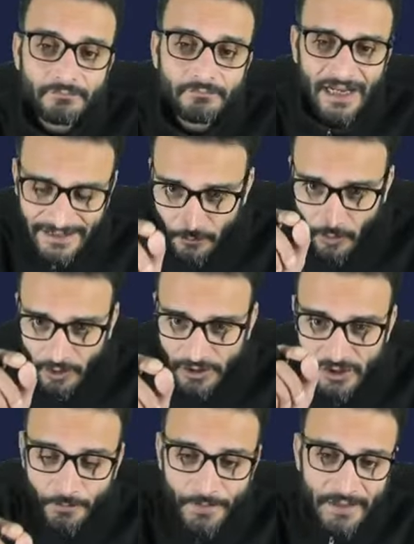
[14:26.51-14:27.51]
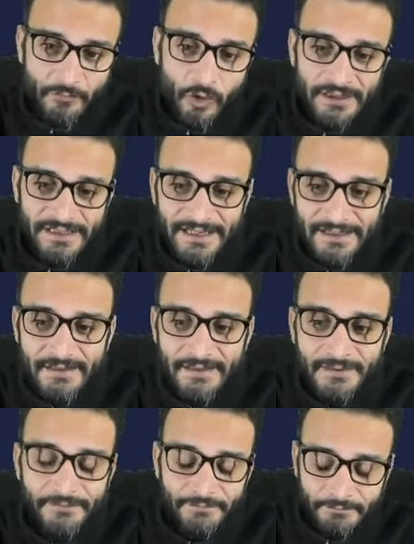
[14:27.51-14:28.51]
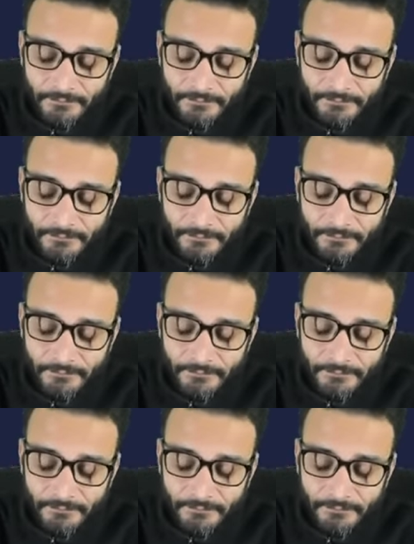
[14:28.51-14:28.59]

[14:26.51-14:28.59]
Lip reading: That is what the Supreme Court says.